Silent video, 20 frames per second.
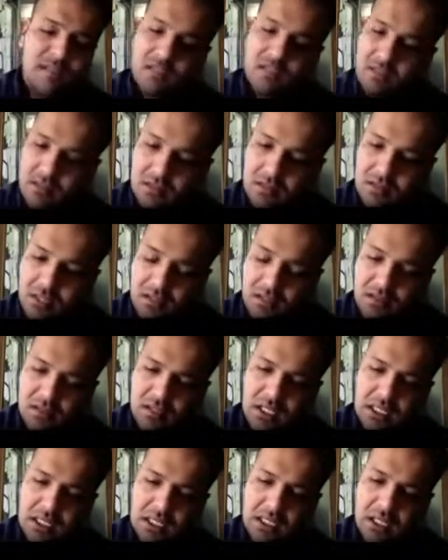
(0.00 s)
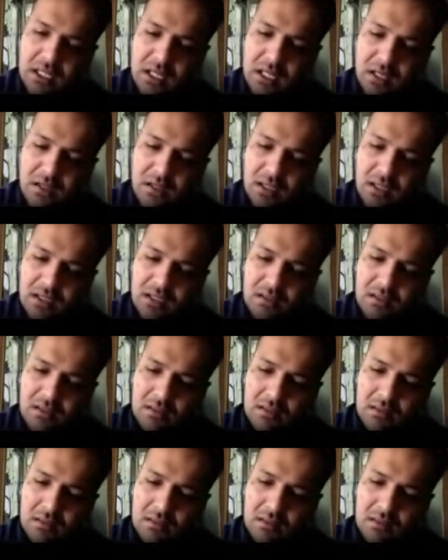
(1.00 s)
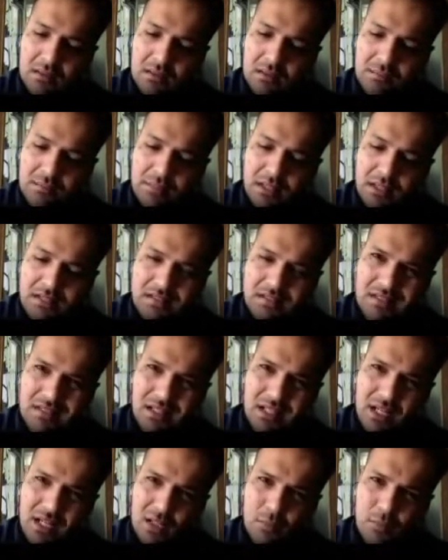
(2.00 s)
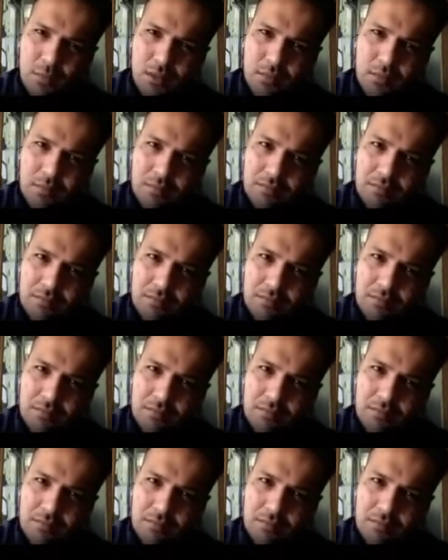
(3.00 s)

I think plastic and aluminium waste,